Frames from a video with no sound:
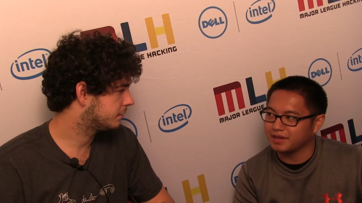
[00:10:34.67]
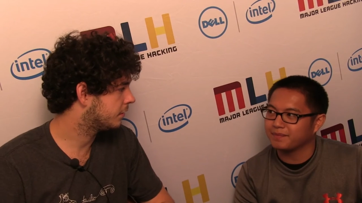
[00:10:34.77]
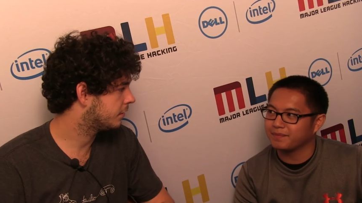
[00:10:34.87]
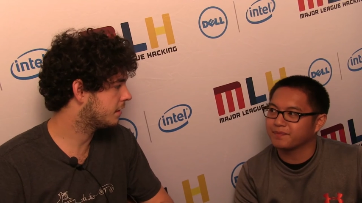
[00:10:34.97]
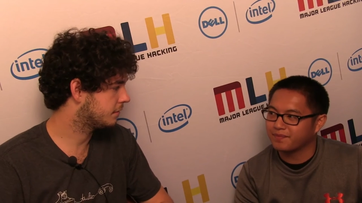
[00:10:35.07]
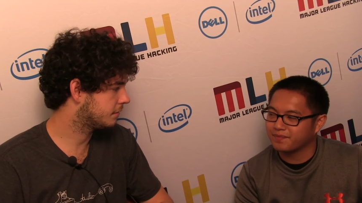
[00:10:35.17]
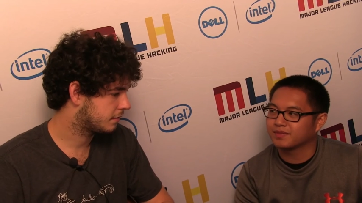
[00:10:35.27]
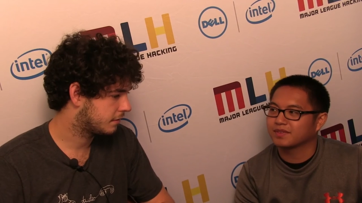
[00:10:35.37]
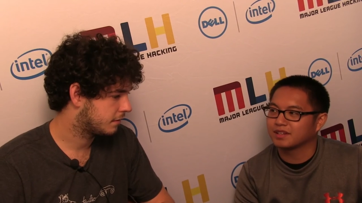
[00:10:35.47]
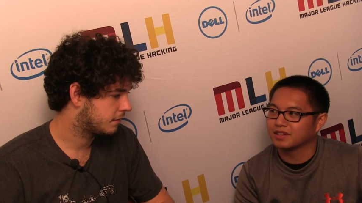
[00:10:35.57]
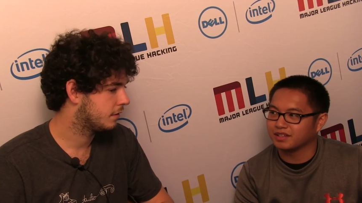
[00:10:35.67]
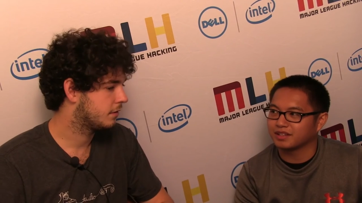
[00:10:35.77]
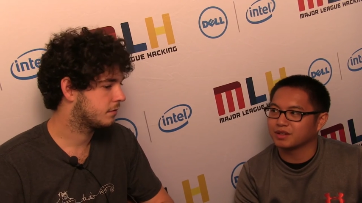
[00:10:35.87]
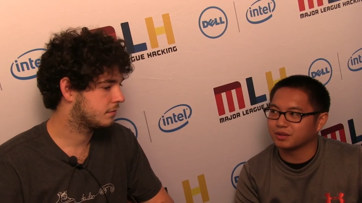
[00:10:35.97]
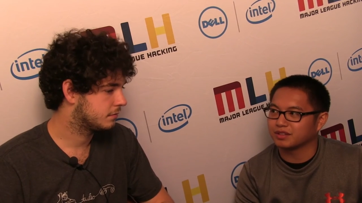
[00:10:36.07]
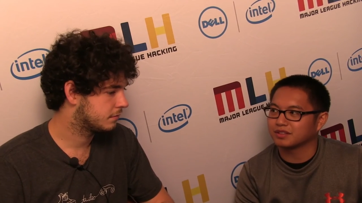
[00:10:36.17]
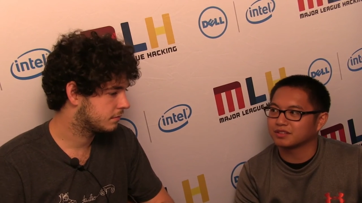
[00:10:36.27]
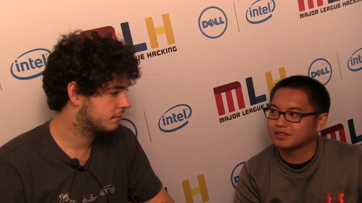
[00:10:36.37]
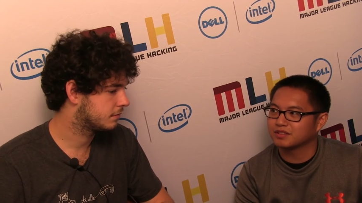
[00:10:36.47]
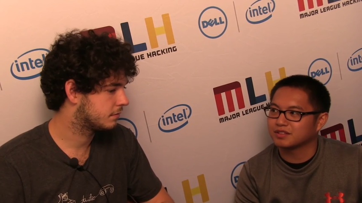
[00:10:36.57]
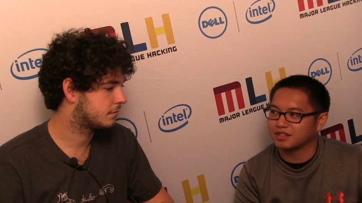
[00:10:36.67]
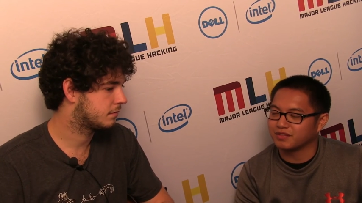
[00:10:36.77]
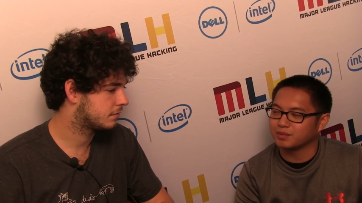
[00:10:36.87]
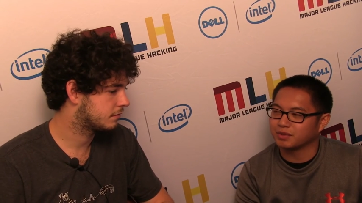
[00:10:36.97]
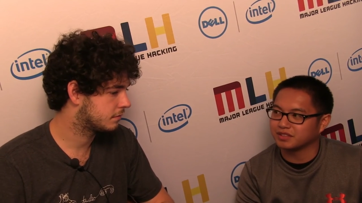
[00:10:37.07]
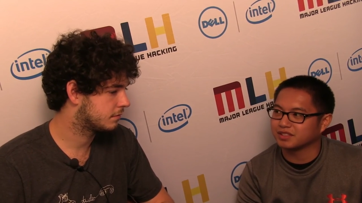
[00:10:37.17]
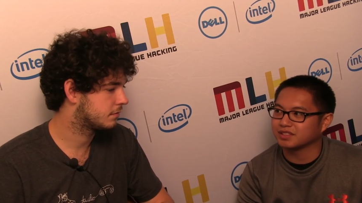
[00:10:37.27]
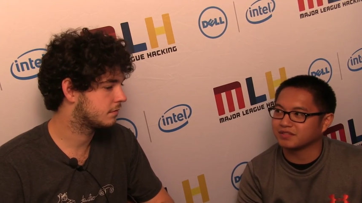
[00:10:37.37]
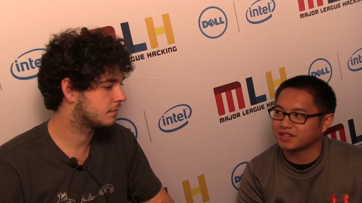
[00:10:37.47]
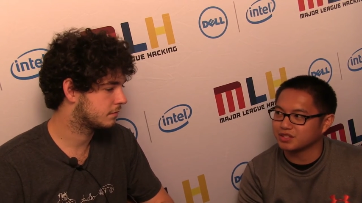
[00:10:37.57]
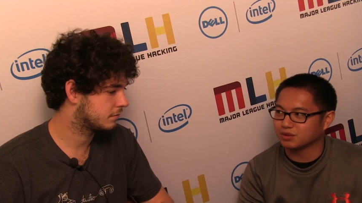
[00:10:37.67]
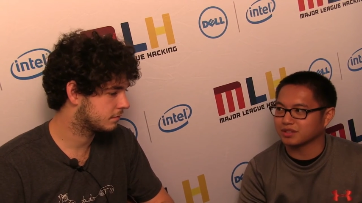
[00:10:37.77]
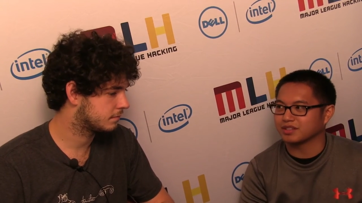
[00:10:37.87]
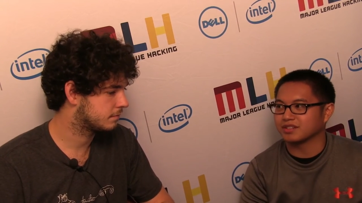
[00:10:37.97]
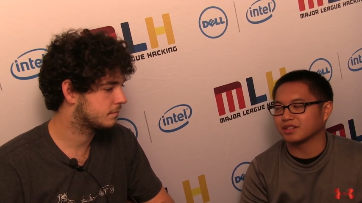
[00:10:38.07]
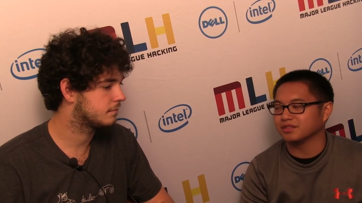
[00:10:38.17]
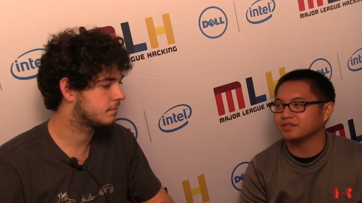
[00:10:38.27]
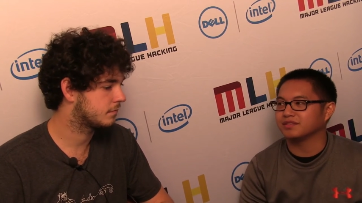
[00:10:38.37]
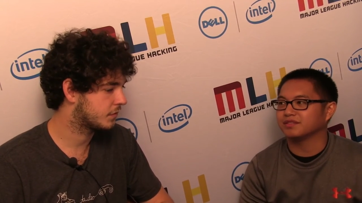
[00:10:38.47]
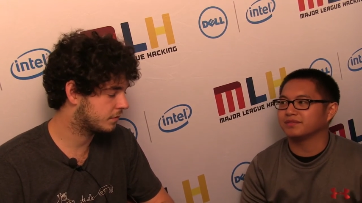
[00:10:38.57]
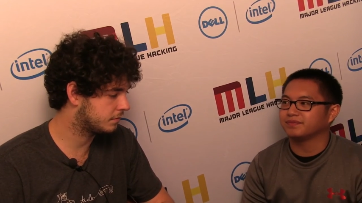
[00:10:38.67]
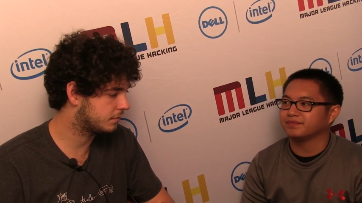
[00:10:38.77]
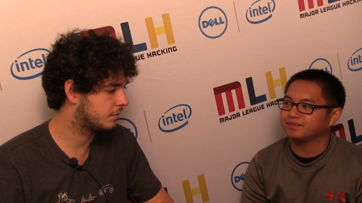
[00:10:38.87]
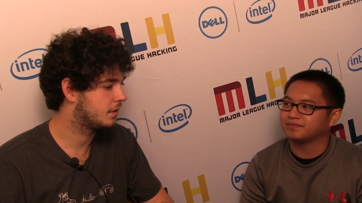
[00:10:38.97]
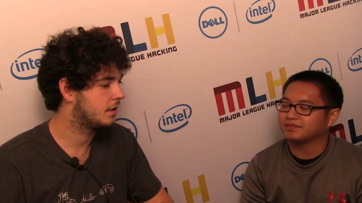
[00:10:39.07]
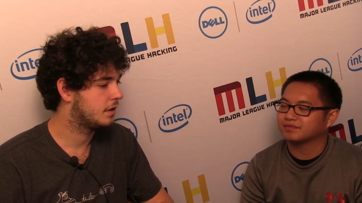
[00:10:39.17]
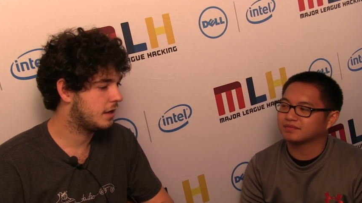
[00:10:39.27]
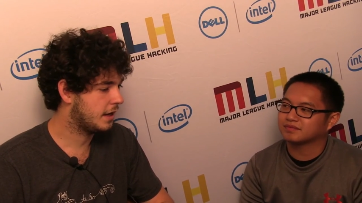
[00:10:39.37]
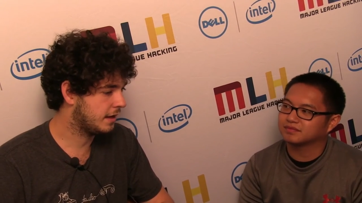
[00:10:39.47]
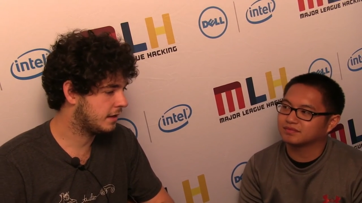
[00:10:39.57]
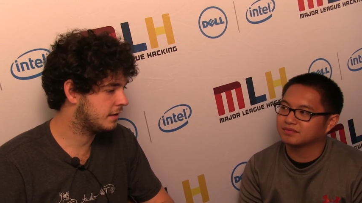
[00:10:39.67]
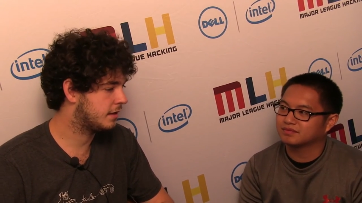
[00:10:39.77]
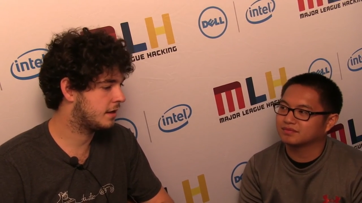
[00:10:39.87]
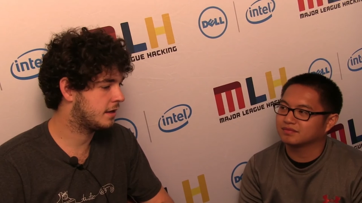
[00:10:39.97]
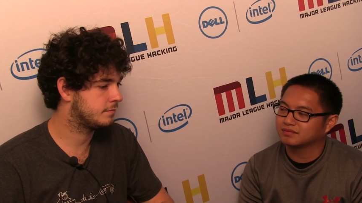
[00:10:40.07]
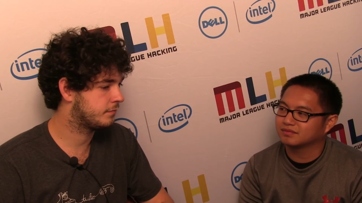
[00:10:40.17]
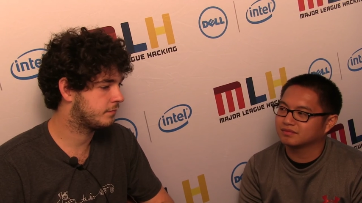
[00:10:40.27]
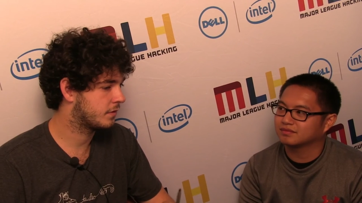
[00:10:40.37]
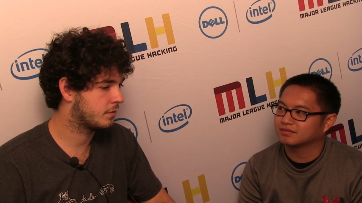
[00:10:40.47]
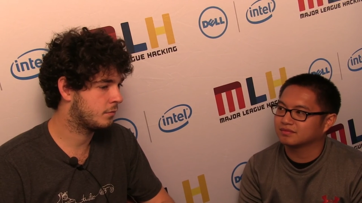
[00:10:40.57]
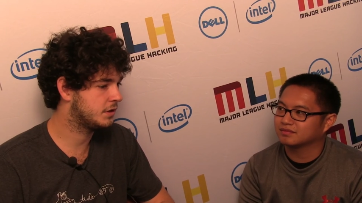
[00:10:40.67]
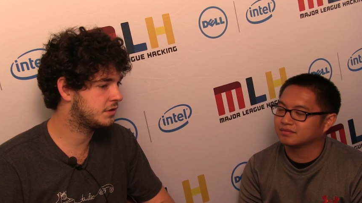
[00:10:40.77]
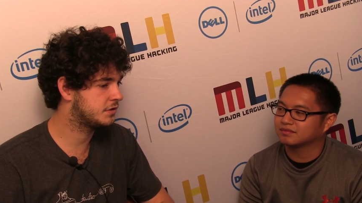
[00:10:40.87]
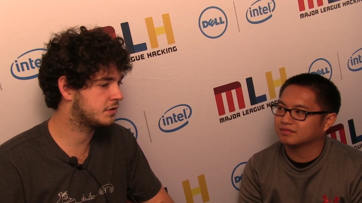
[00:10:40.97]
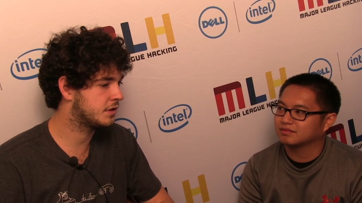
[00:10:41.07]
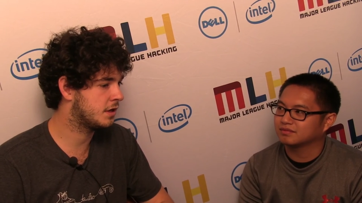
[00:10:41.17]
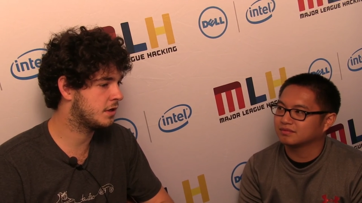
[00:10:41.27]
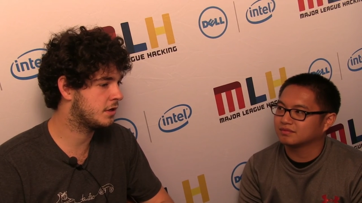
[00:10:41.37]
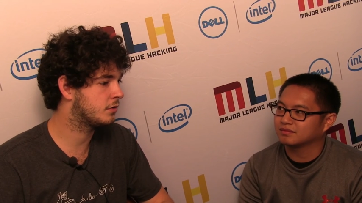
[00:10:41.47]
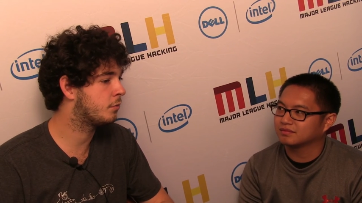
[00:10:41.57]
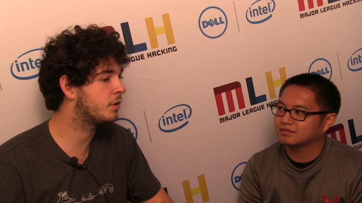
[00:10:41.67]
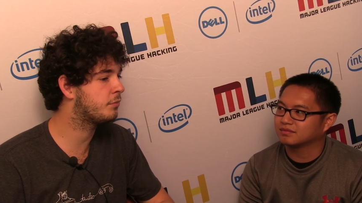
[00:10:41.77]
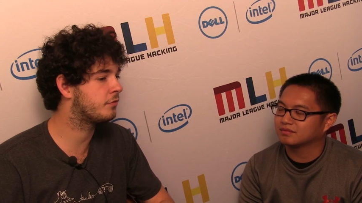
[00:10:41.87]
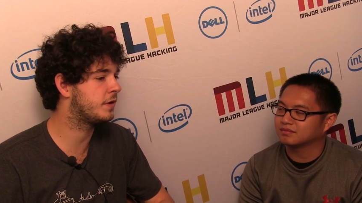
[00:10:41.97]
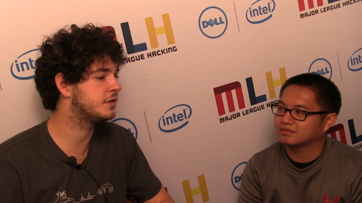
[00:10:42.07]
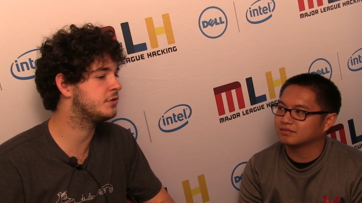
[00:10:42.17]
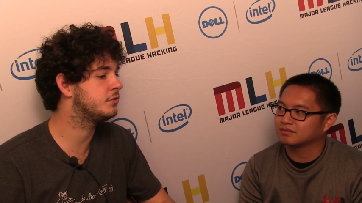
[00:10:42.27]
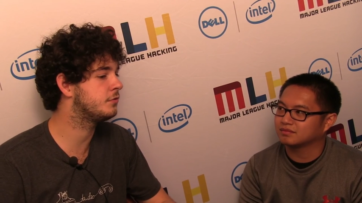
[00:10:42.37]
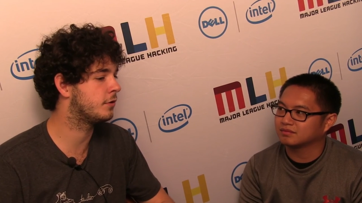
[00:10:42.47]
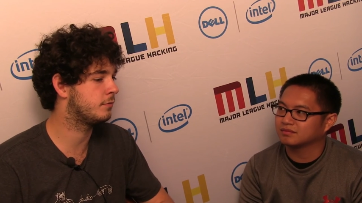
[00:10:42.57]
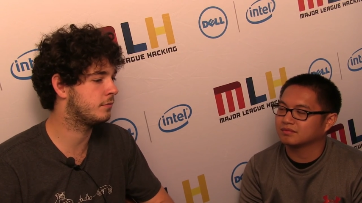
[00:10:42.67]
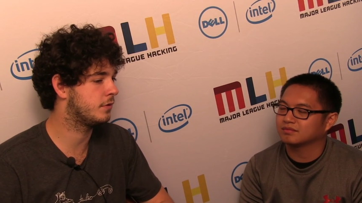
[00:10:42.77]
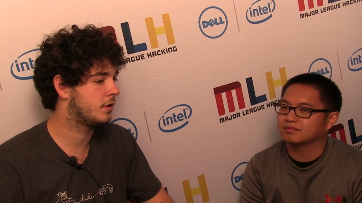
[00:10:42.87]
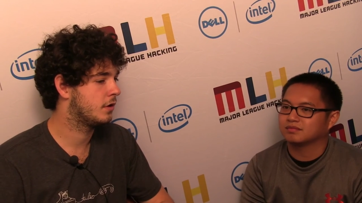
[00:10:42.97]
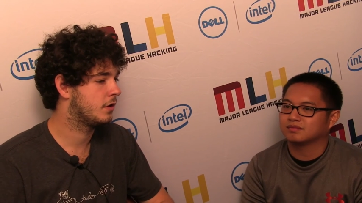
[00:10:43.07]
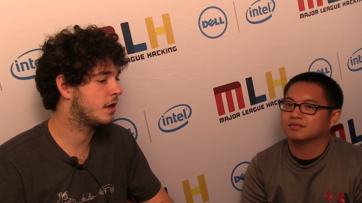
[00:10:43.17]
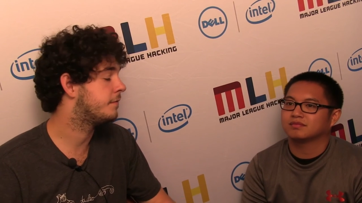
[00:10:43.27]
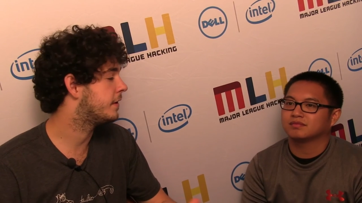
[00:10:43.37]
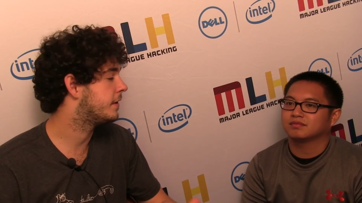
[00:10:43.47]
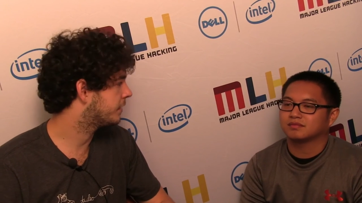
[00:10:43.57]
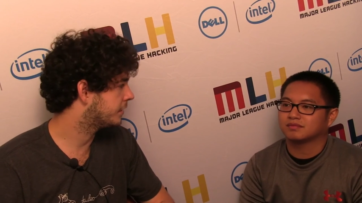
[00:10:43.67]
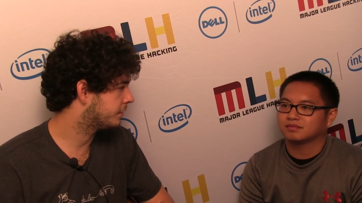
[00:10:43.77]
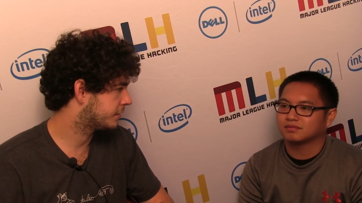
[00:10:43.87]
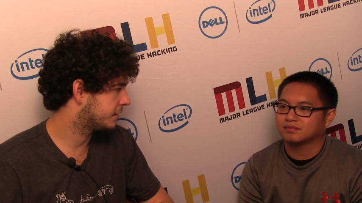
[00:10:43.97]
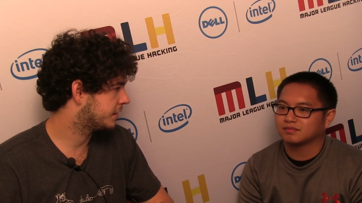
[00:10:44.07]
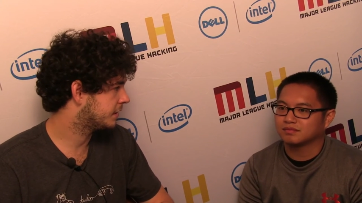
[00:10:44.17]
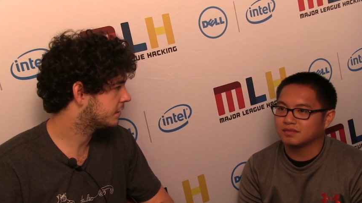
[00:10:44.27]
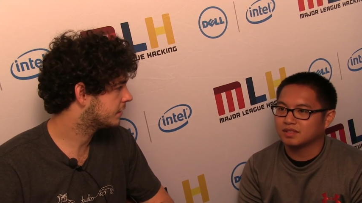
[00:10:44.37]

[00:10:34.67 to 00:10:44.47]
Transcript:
Speaker 1: Yeah. Okay.
Speaker 2: Like going to different places, adventuring and stuff.
Speaker 1: Cool. And um, what's uh, what prevents you from adventuring in New York City?